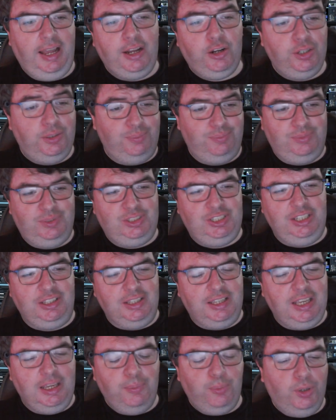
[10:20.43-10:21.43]
I couldn't see
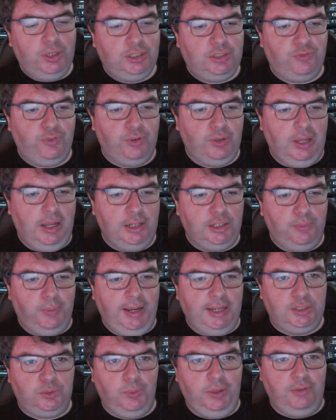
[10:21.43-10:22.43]
the keyboards for uh,
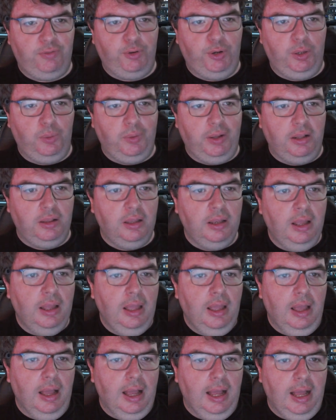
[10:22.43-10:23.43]
Tobias Witt very well.
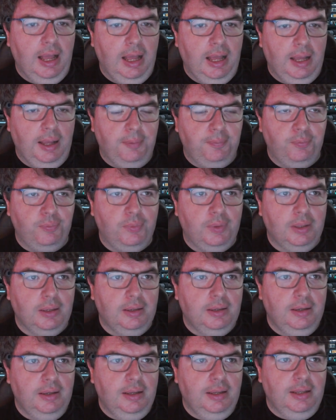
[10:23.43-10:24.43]
Um,
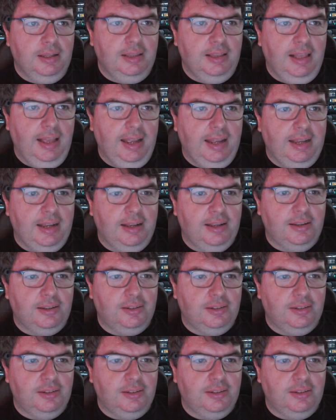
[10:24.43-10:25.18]
like